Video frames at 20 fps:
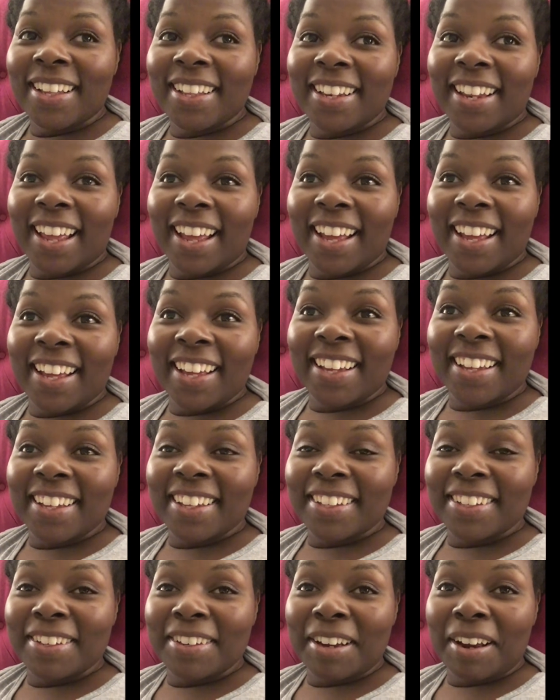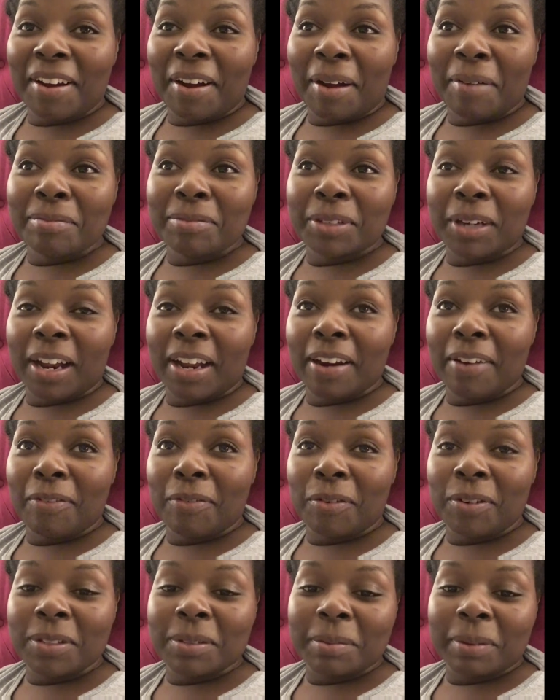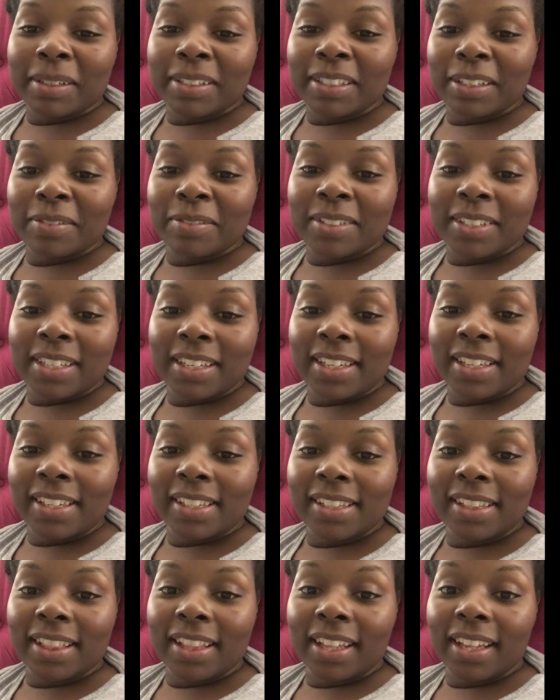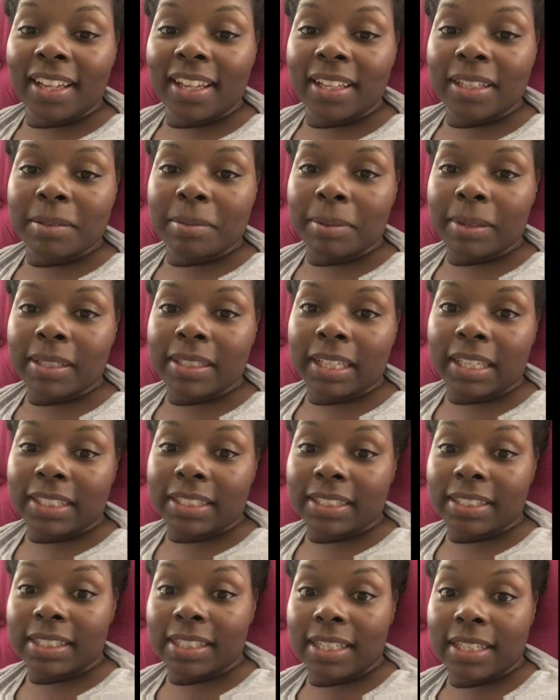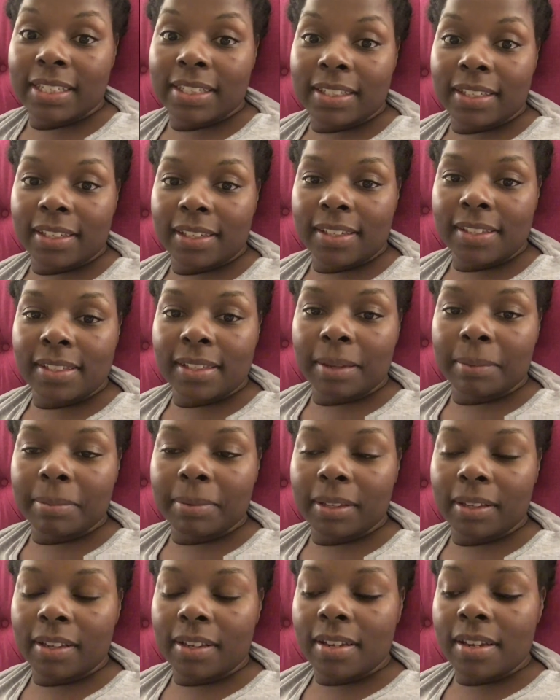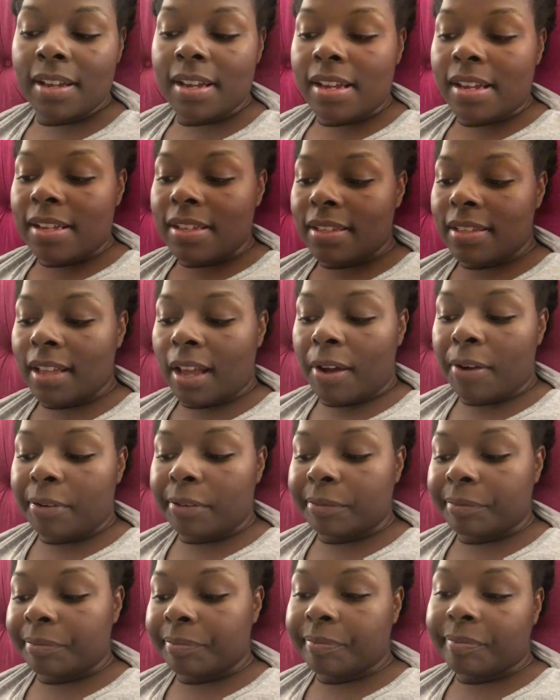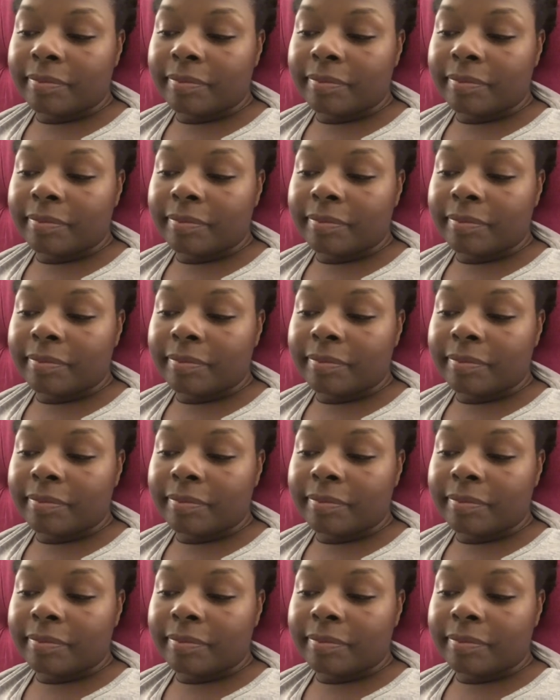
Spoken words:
Like, I'm trying to force myself to eat things because I just need to eat something. So